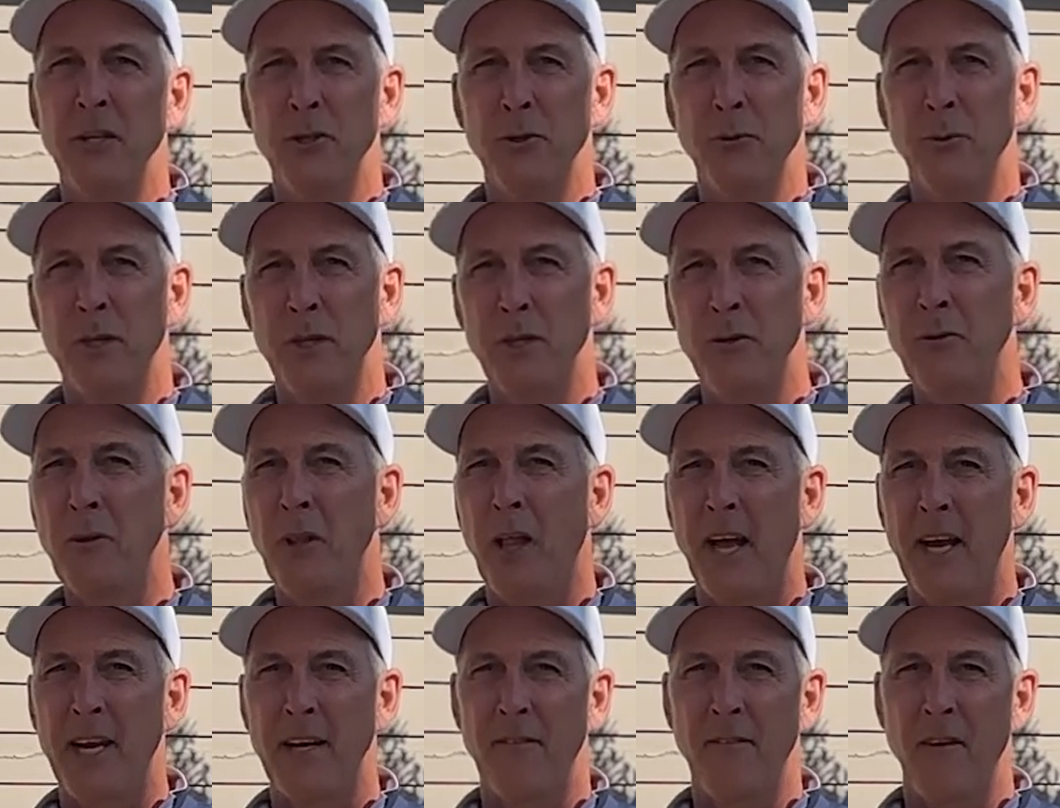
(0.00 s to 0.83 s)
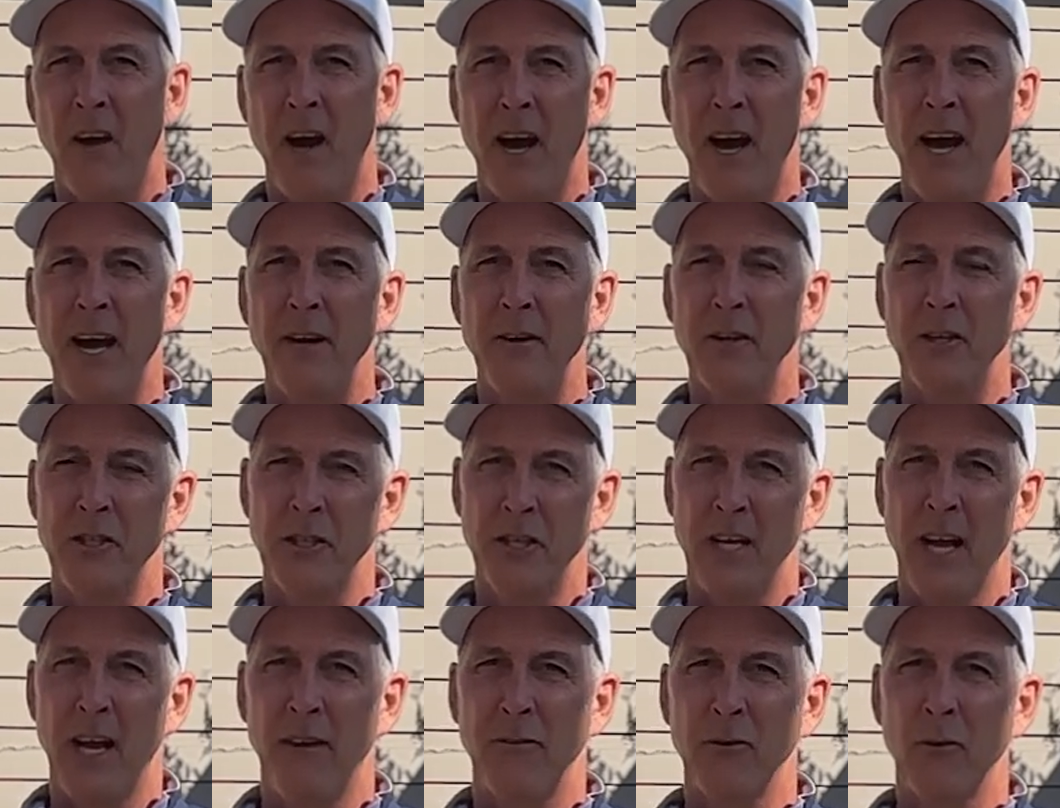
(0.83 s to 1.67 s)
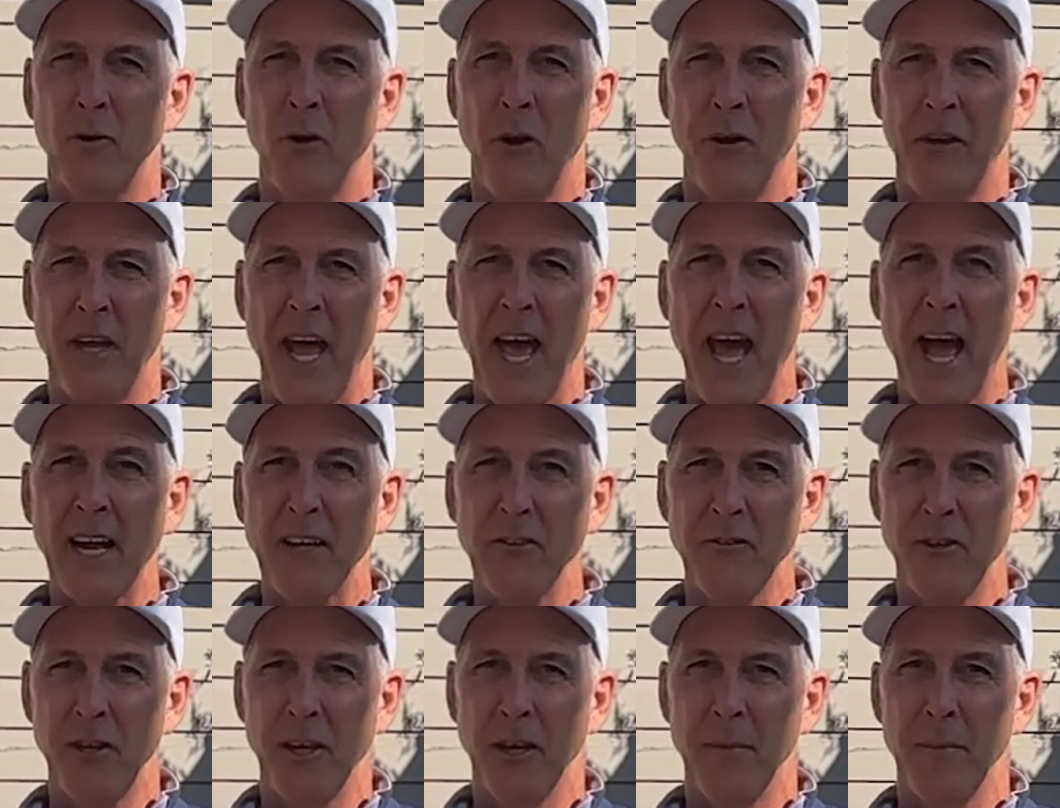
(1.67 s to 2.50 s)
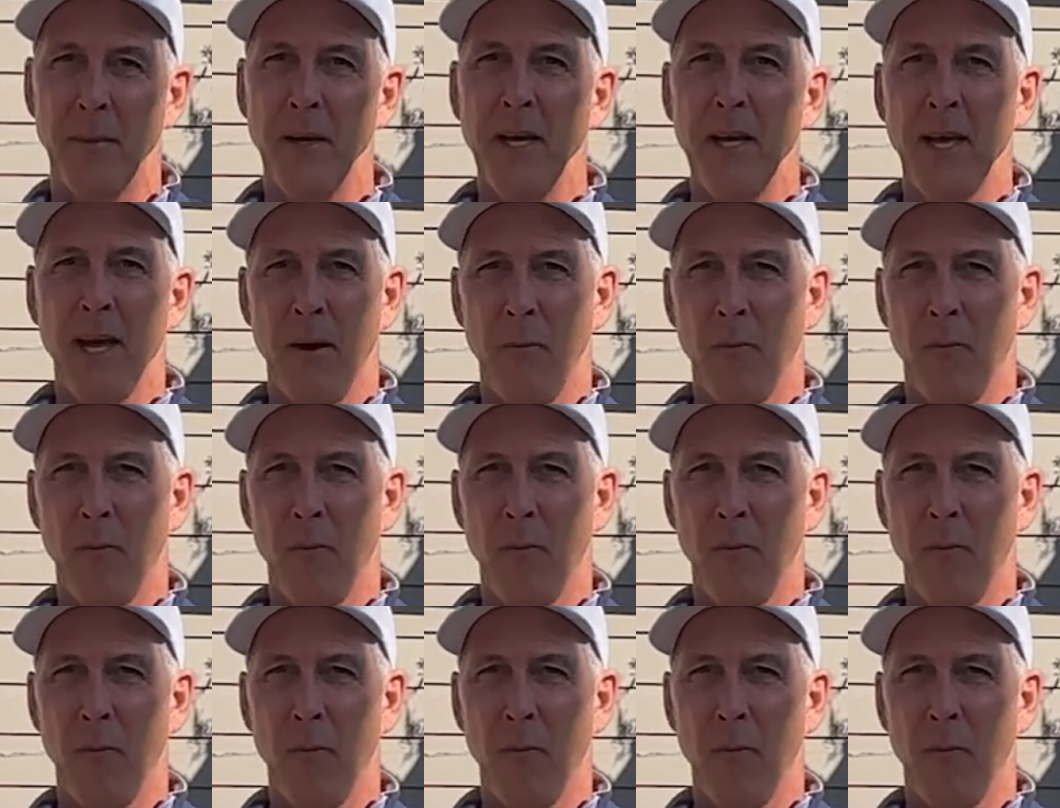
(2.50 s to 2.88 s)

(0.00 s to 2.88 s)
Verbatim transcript: to a new line of iron shafts called Axiom.